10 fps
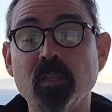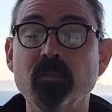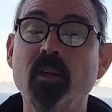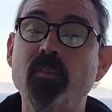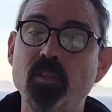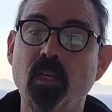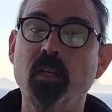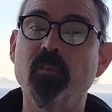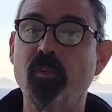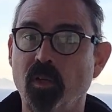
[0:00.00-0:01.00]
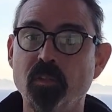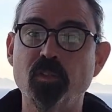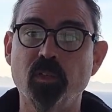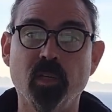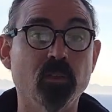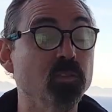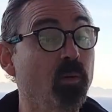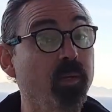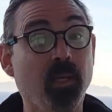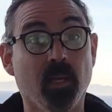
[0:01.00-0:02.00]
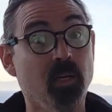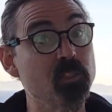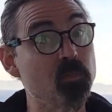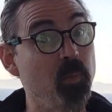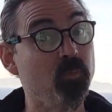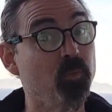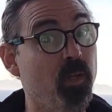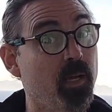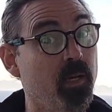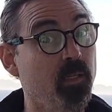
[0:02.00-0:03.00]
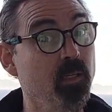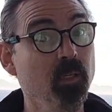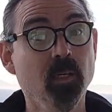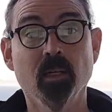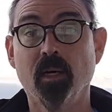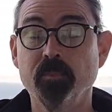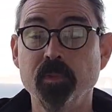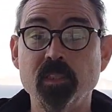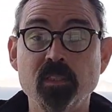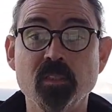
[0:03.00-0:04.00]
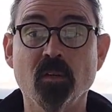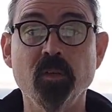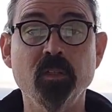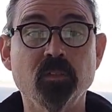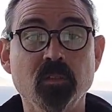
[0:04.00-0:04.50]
I've never done it for lunch or dinner, so I cannot speak for that. This is only